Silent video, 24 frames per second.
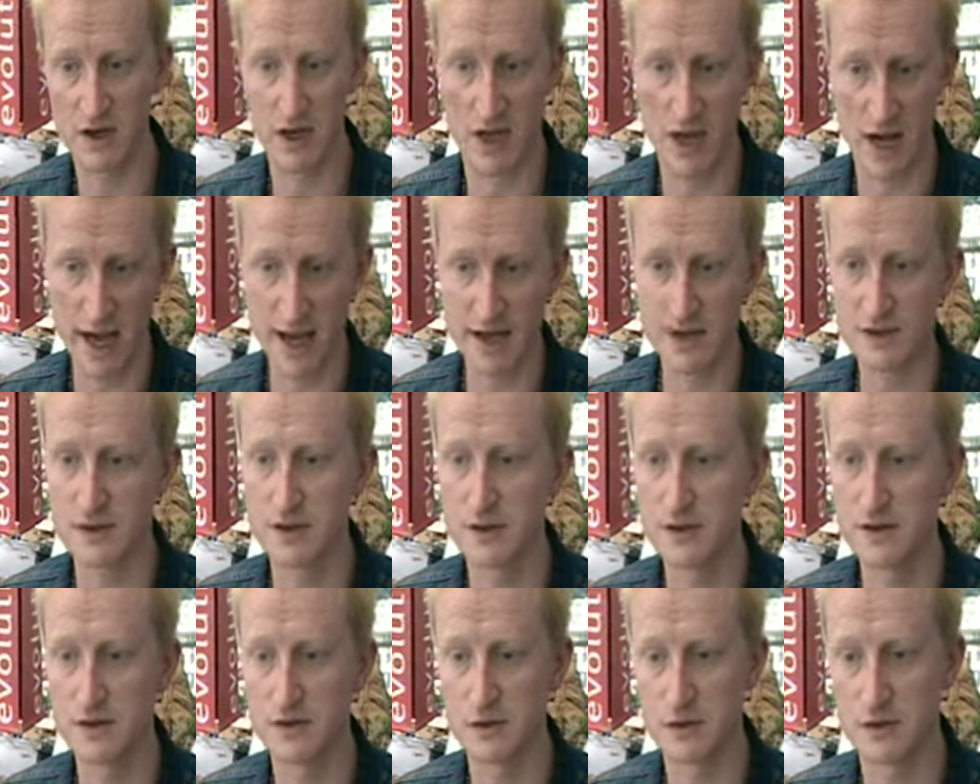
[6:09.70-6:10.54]

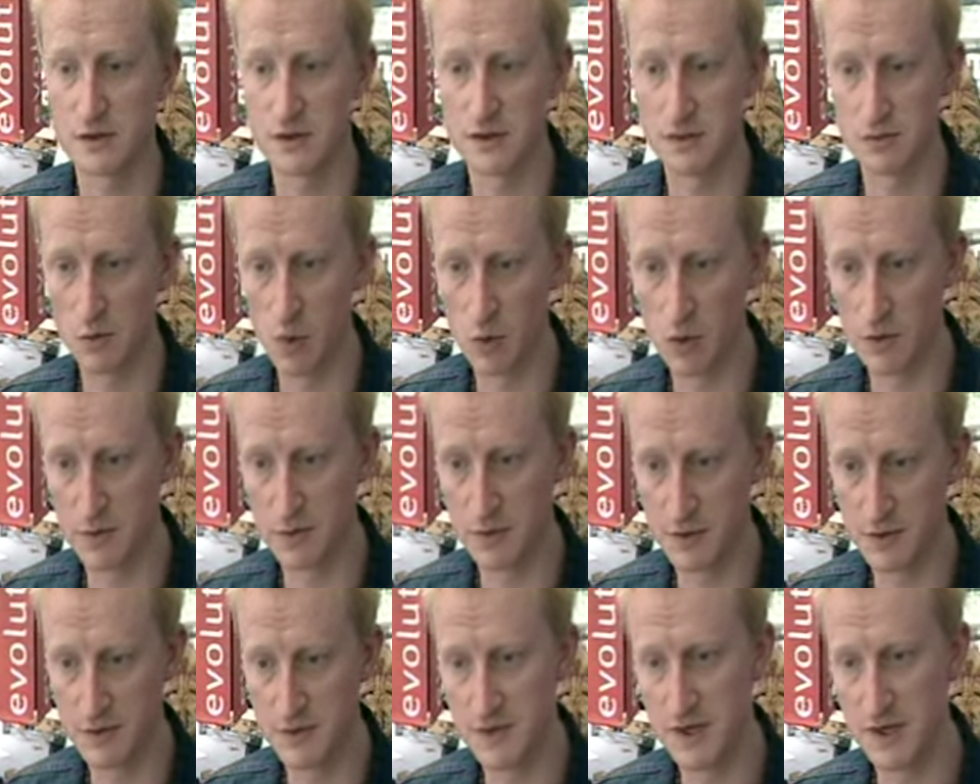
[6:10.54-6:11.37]
collectors or smaller
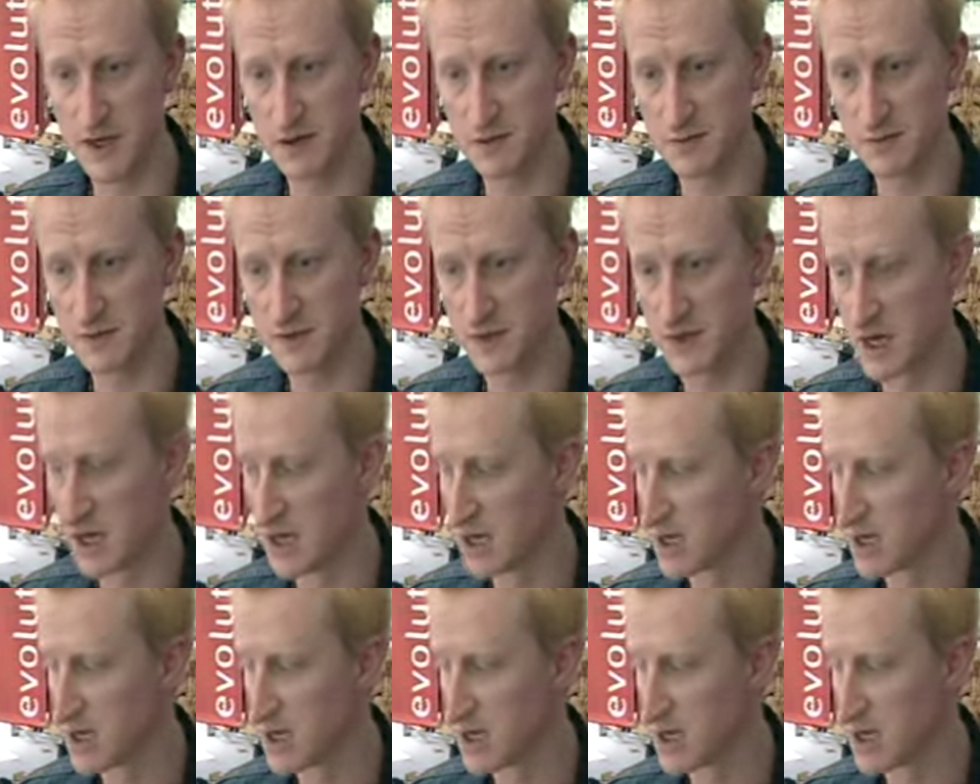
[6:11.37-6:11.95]
museums.